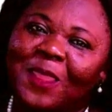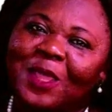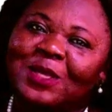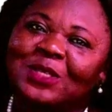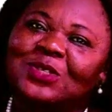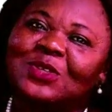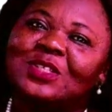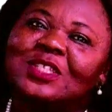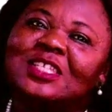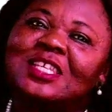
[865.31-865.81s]

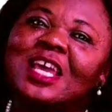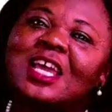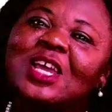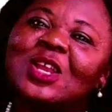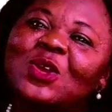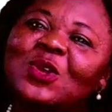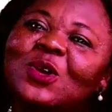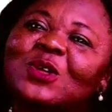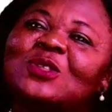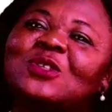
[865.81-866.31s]
So
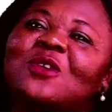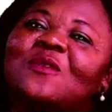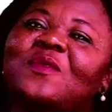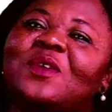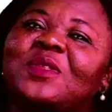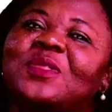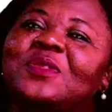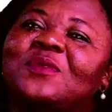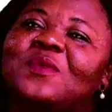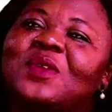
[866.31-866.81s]
take note of
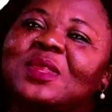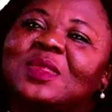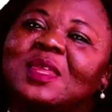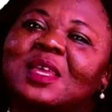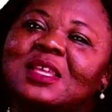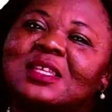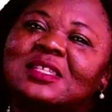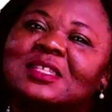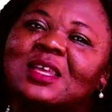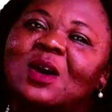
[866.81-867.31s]
the three
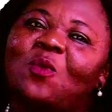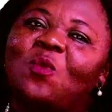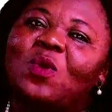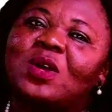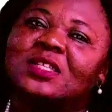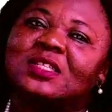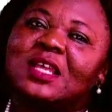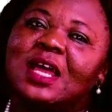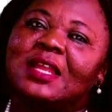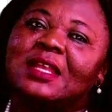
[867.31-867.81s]
things that
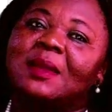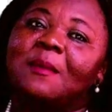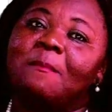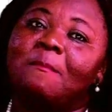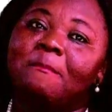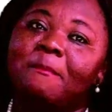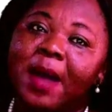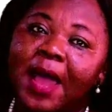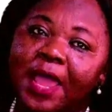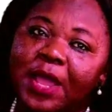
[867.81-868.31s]
was at the
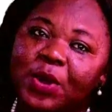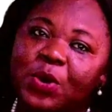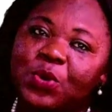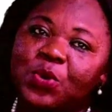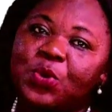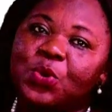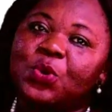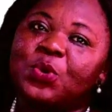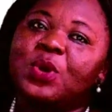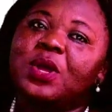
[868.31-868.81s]

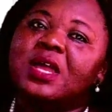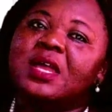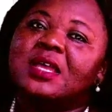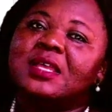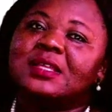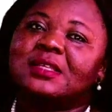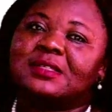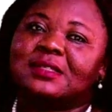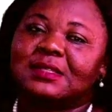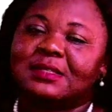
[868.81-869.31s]
micro
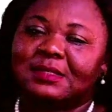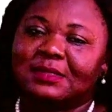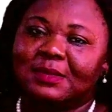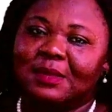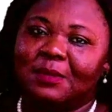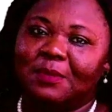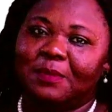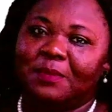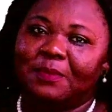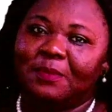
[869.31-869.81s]
system,